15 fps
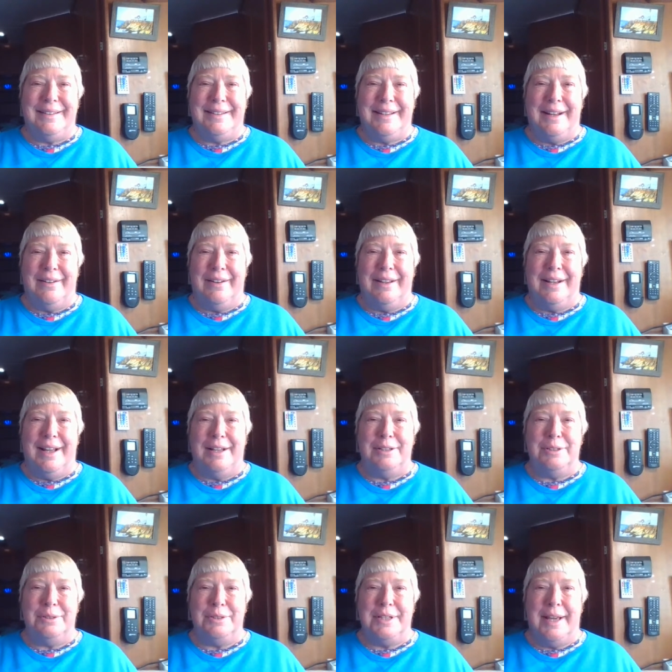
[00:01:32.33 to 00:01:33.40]
Carrie and I
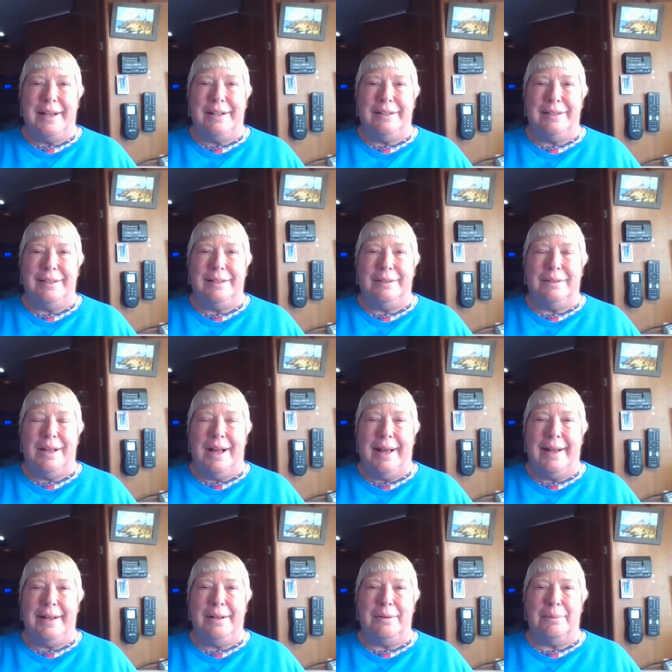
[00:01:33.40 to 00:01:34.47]
do take a little
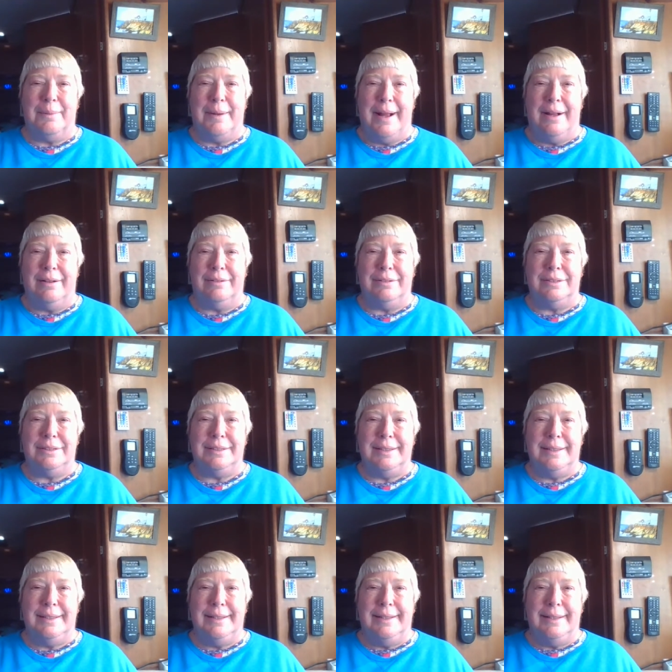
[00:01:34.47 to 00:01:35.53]
hike around
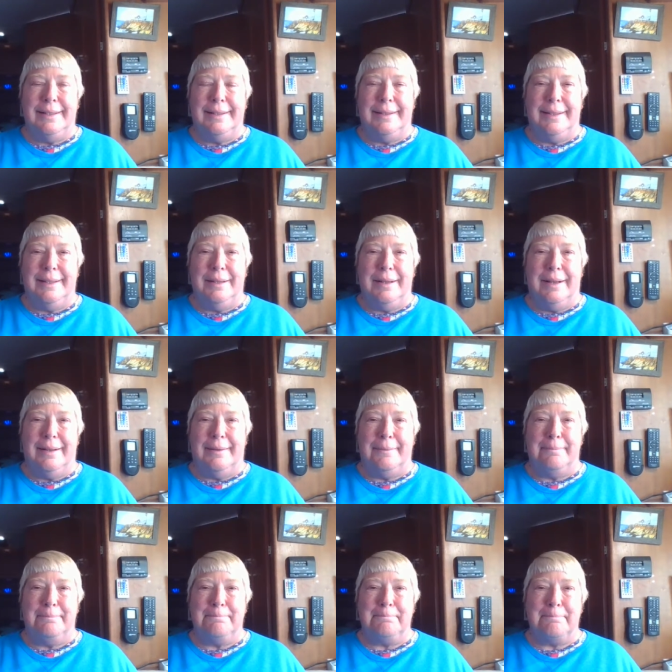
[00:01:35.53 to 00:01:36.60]

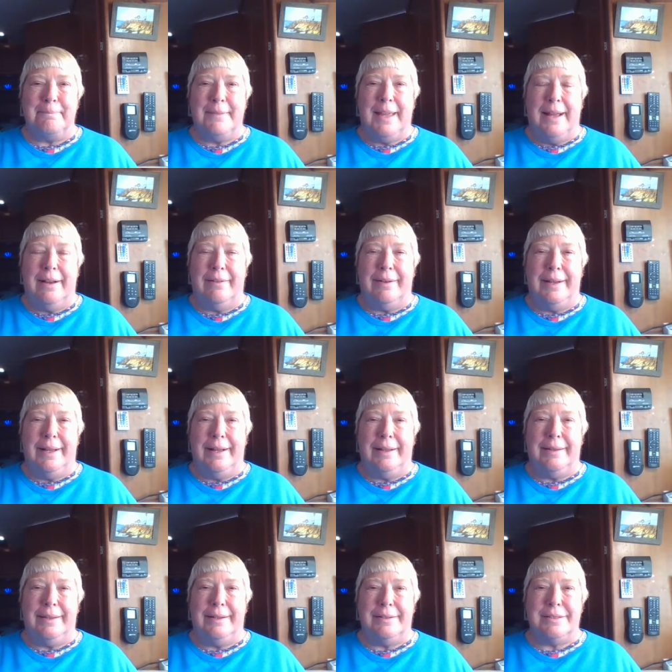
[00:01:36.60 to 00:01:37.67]
the
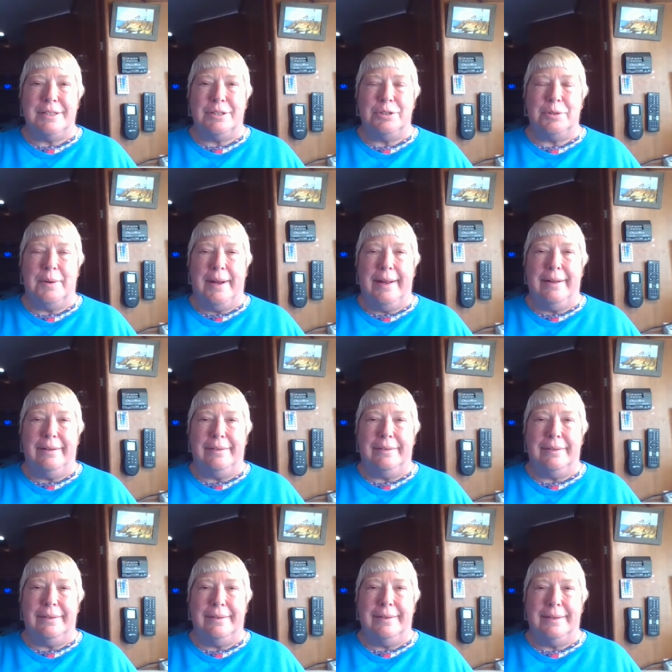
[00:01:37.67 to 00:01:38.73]
area. There's a
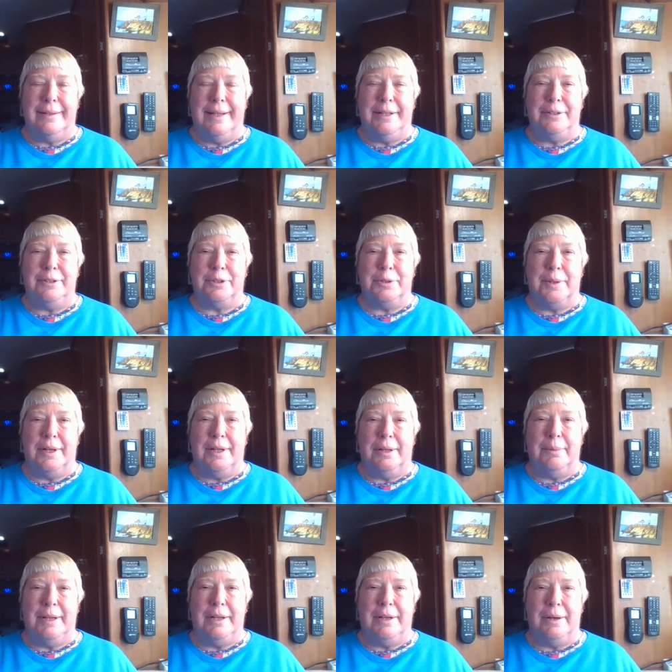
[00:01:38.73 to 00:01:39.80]
trail, a nature trail
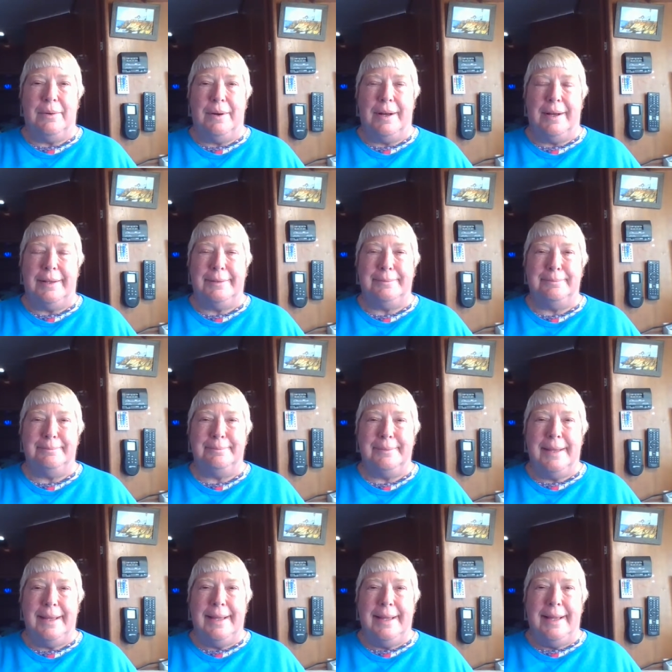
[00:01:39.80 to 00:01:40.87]
we go on.
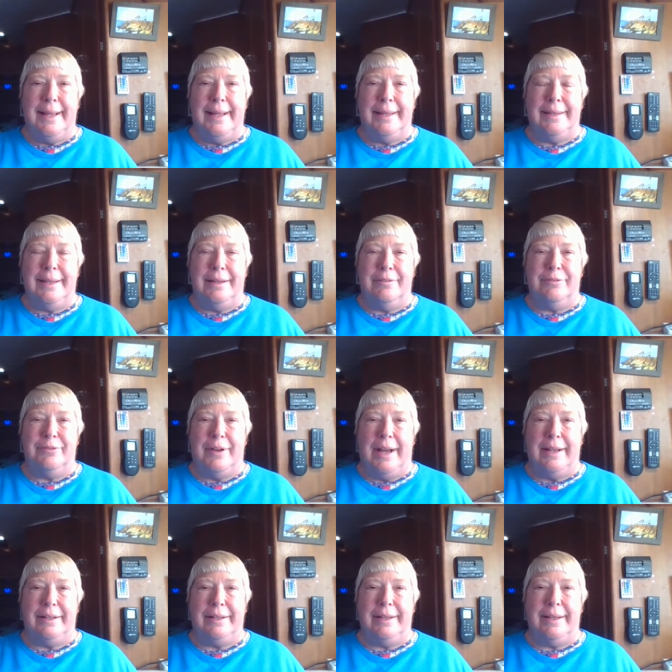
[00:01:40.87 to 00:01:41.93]
And then
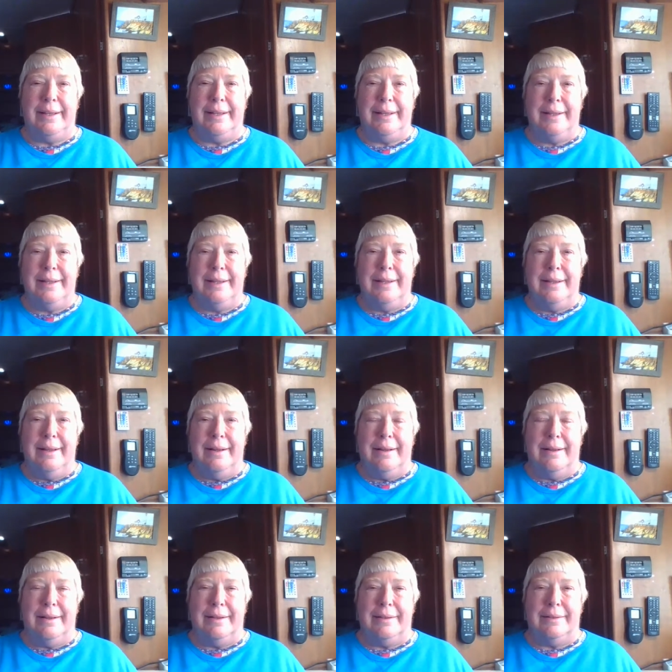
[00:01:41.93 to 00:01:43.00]
finally,
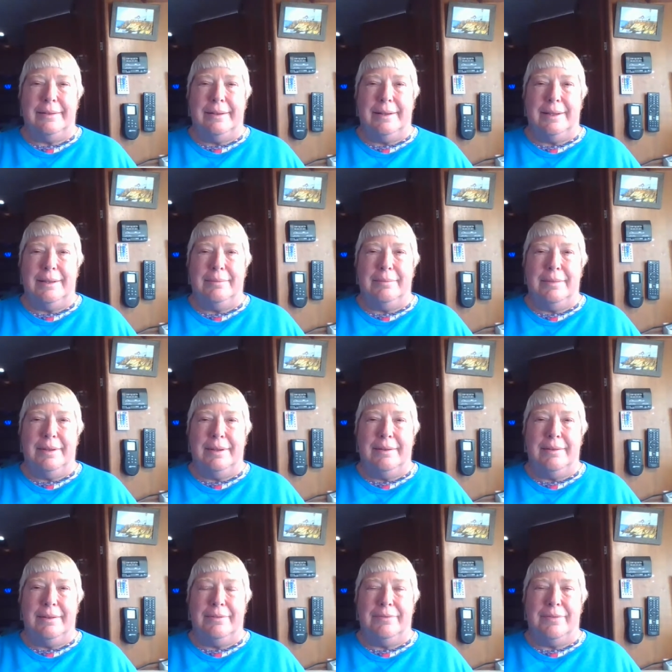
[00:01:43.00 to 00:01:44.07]
on
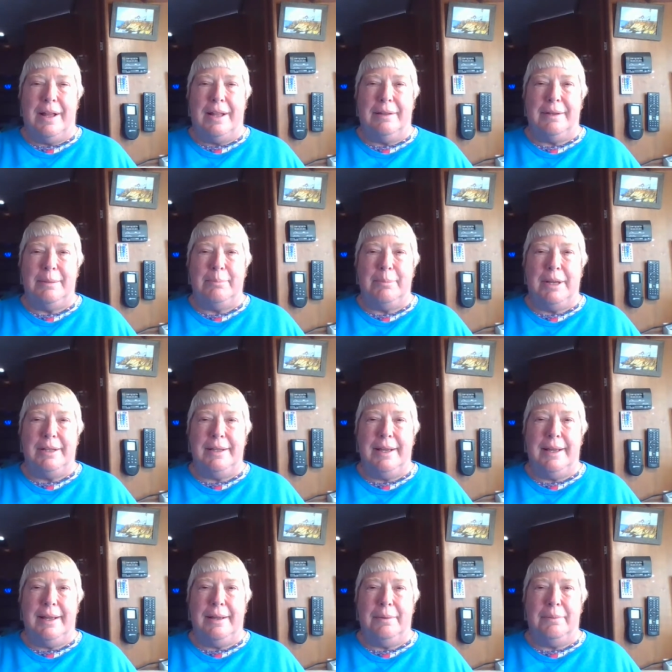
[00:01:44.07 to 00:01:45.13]
the following
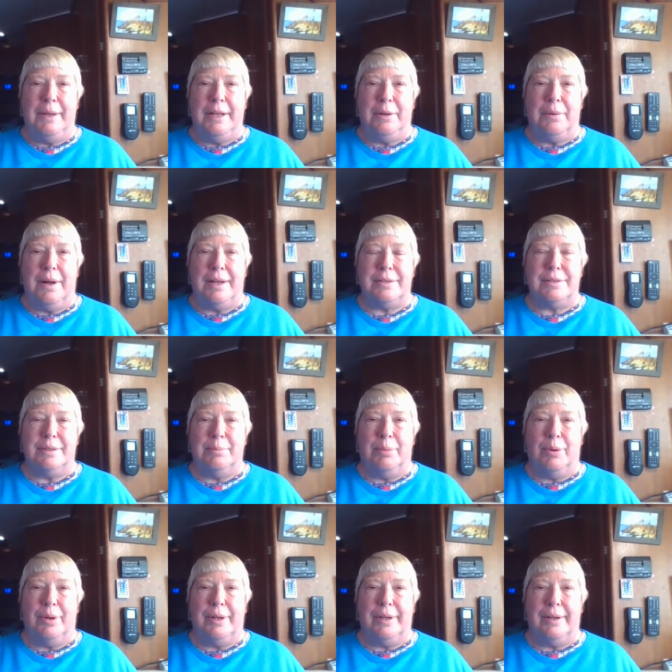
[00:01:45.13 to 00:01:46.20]
Monday, we crossed the
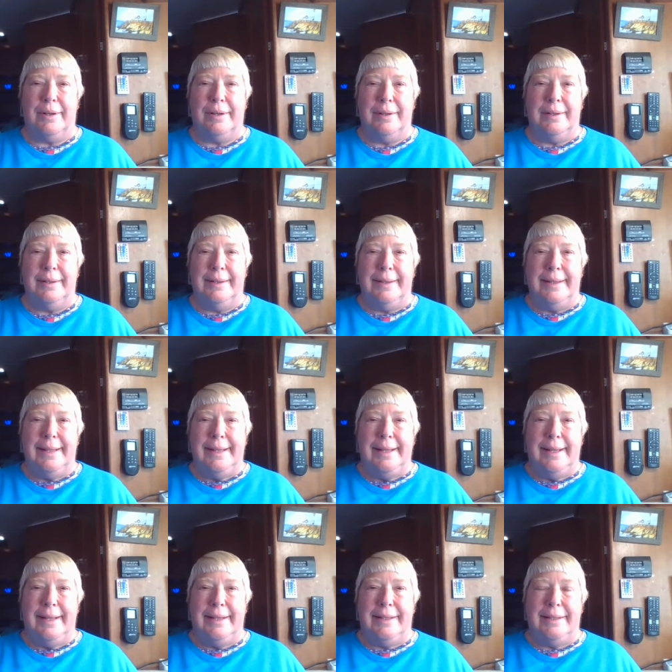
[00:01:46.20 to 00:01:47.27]
border
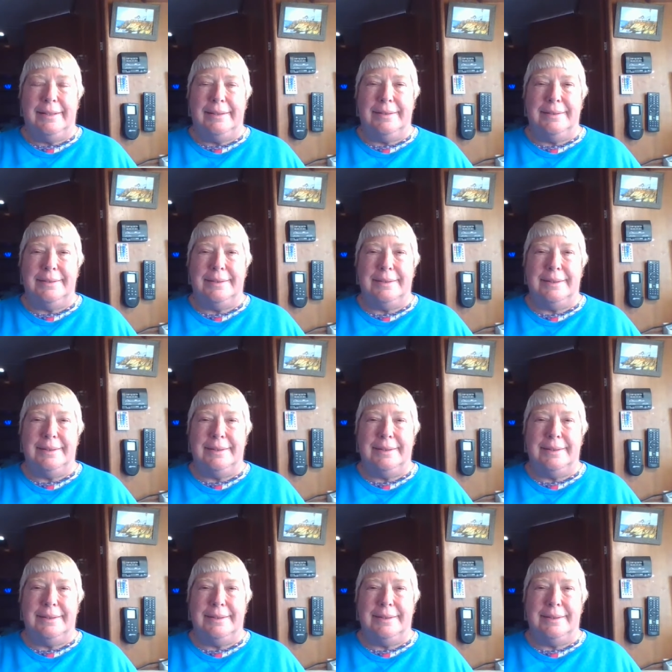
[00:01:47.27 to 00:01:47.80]
and